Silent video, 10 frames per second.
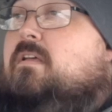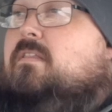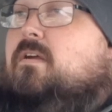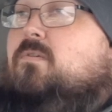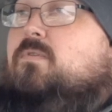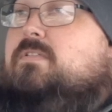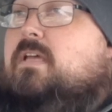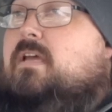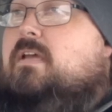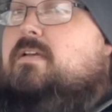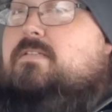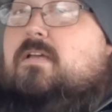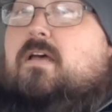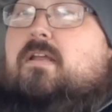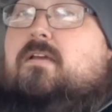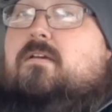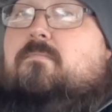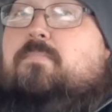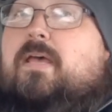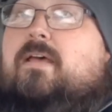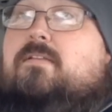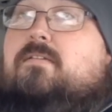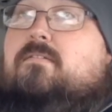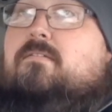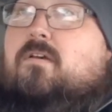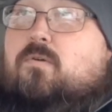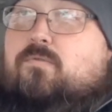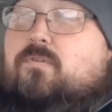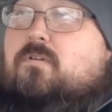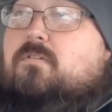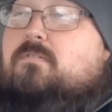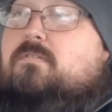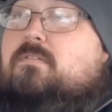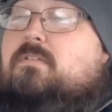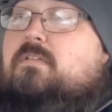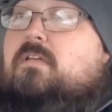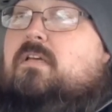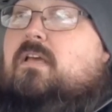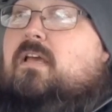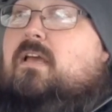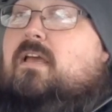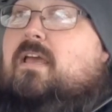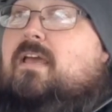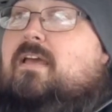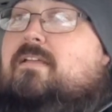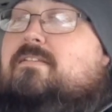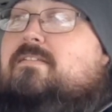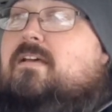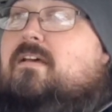there was a exotic pet owner, and